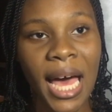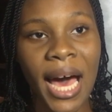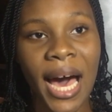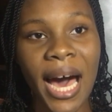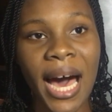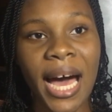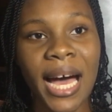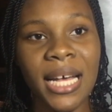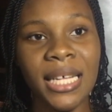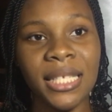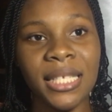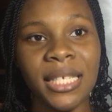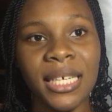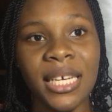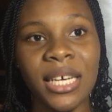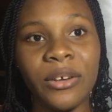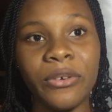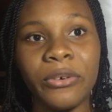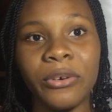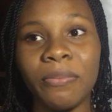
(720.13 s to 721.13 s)
and
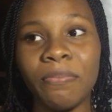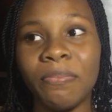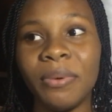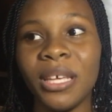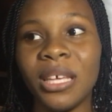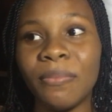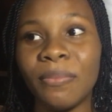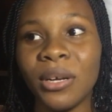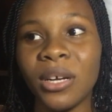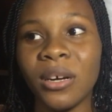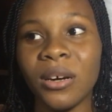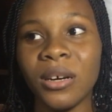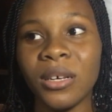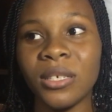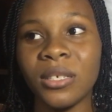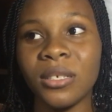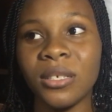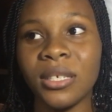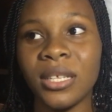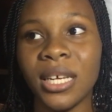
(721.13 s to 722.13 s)
it could be
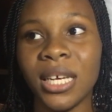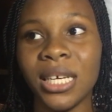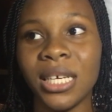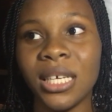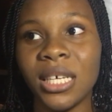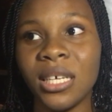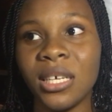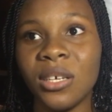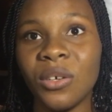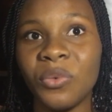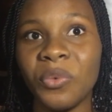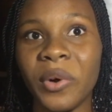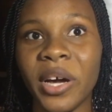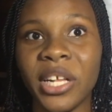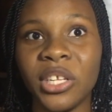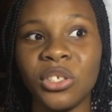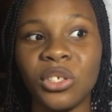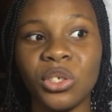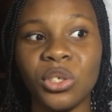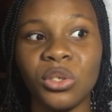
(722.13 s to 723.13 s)
because they
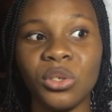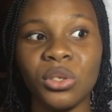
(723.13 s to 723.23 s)
went